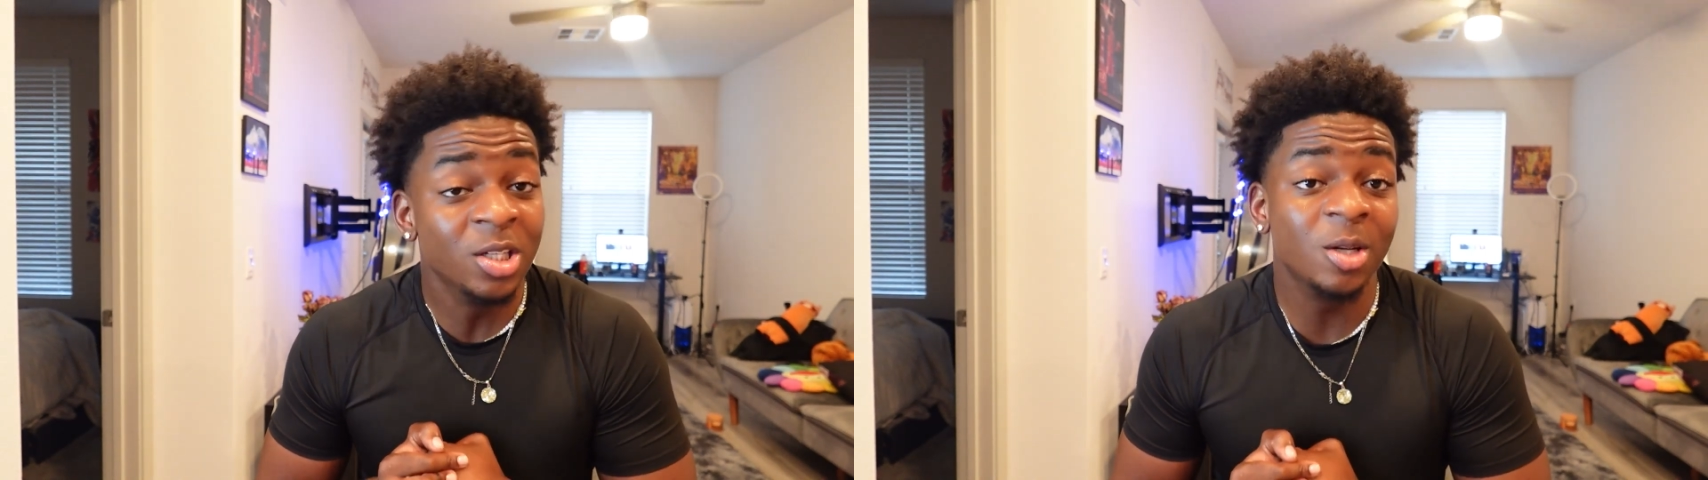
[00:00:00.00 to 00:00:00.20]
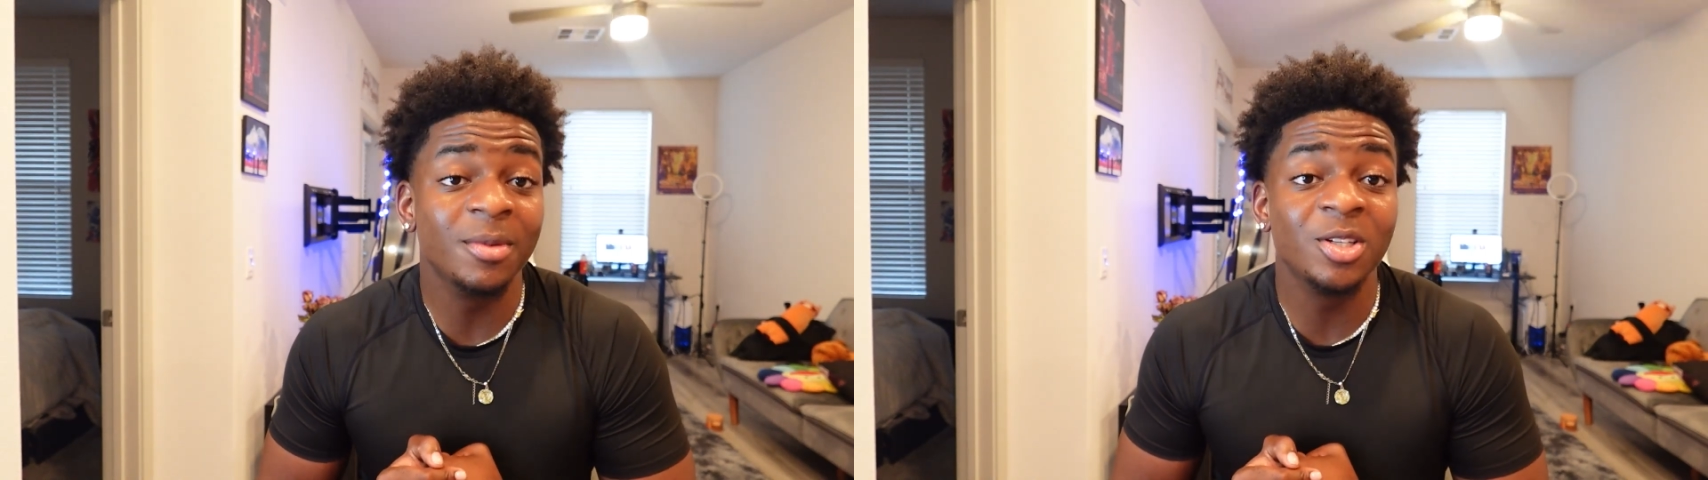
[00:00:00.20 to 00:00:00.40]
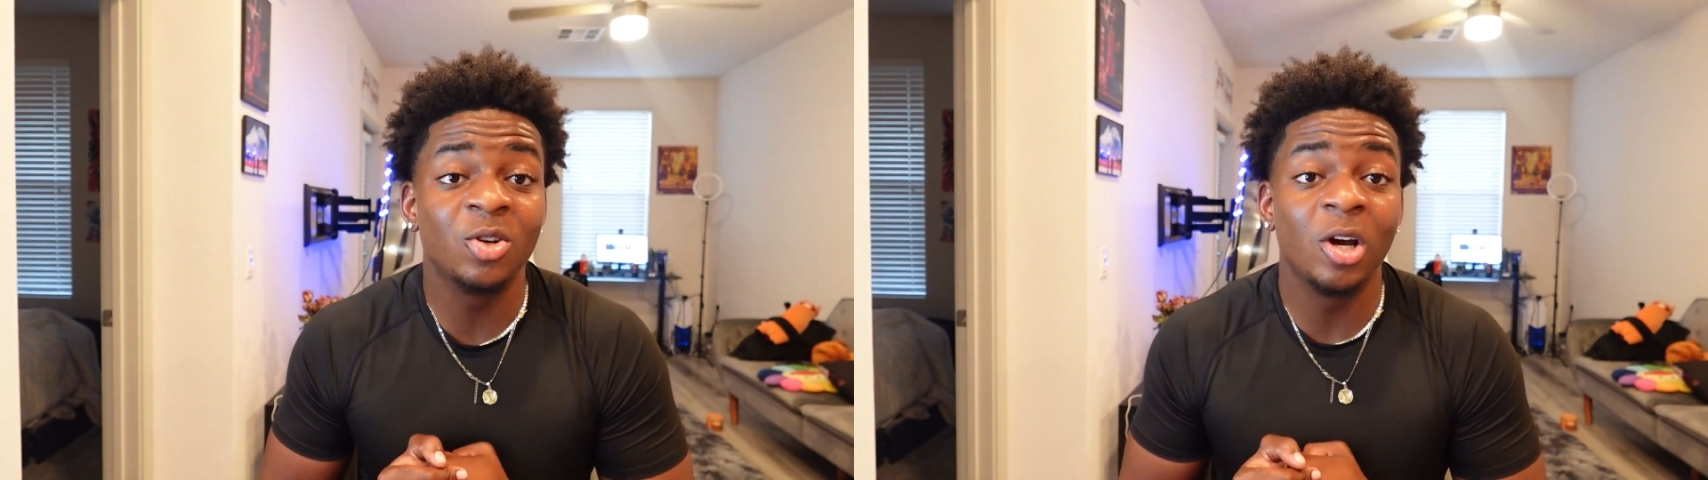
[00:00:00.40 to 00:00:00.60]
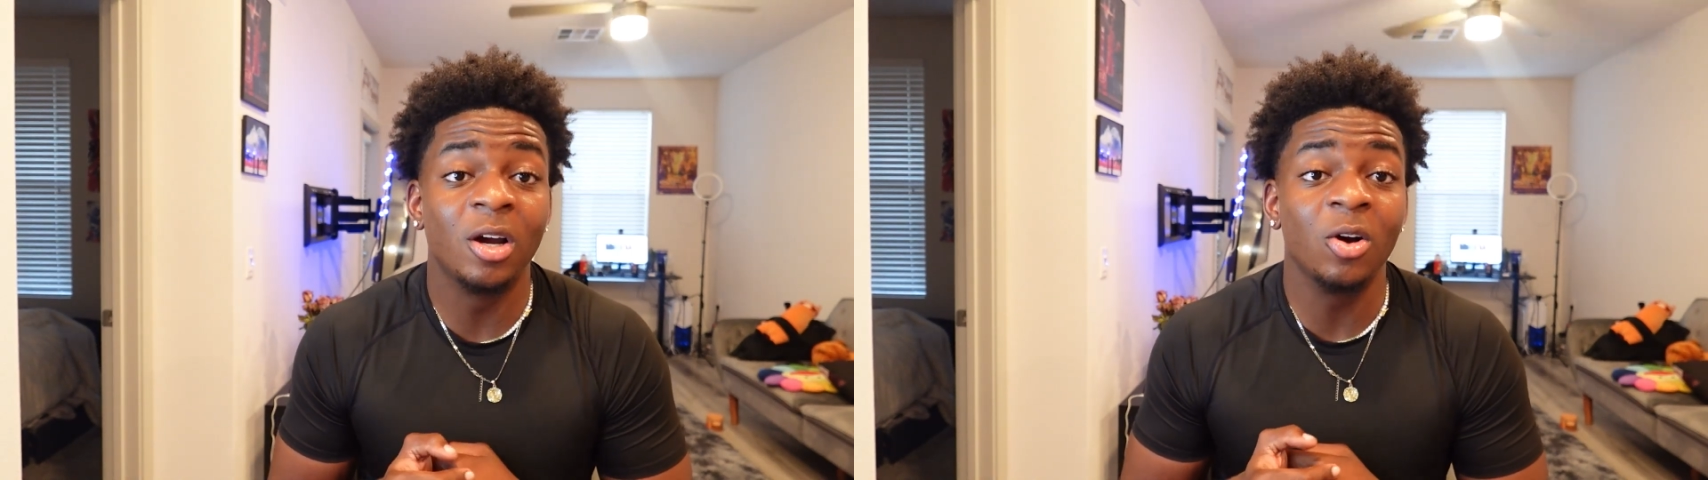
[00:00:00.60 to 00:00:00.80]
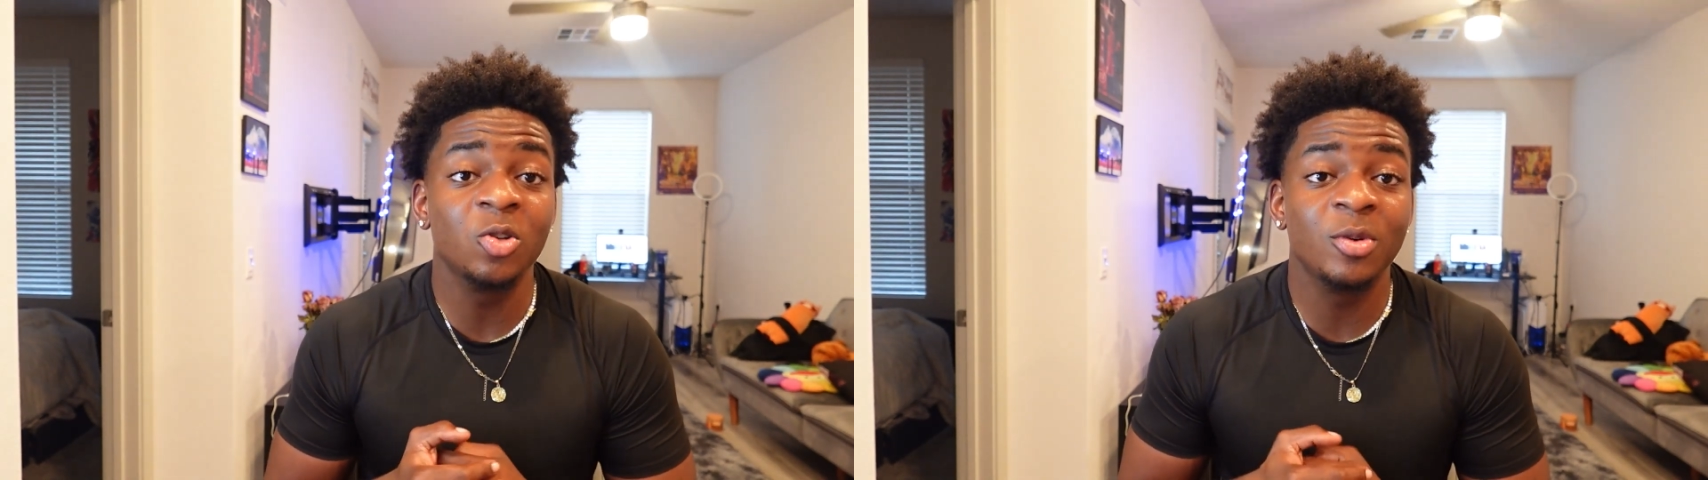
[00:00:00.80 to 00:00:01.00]
Some of these
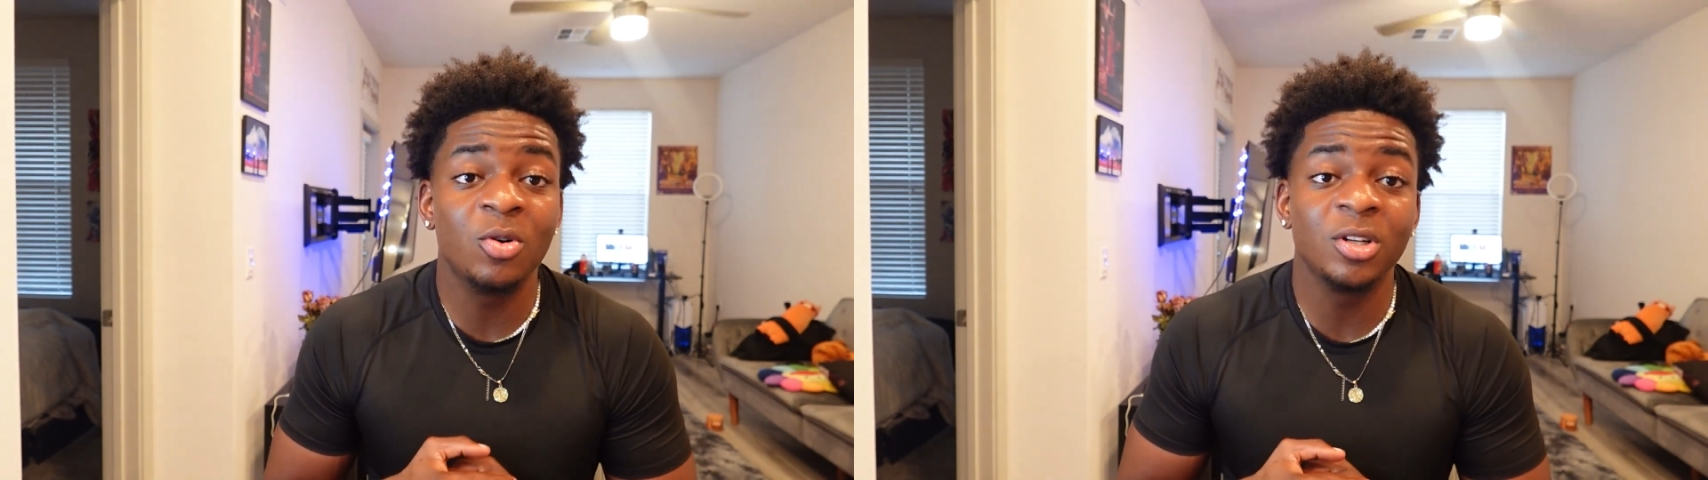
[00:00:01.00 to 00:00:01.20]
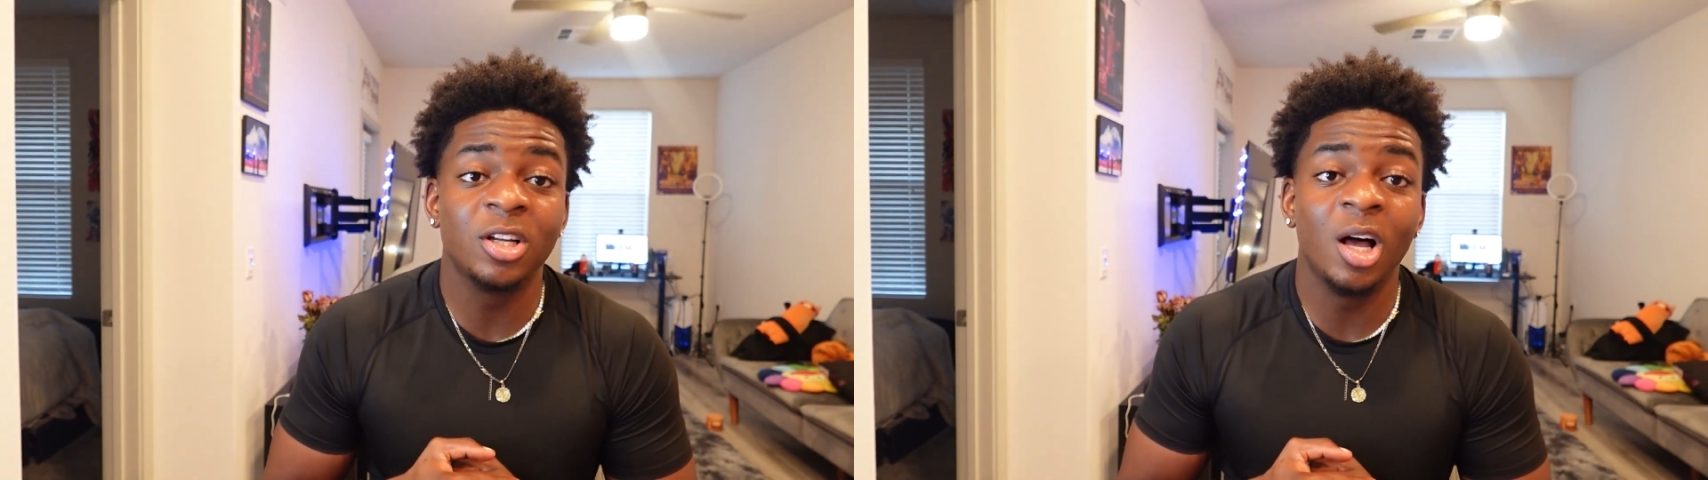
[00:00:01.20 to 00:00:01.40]
girls be going to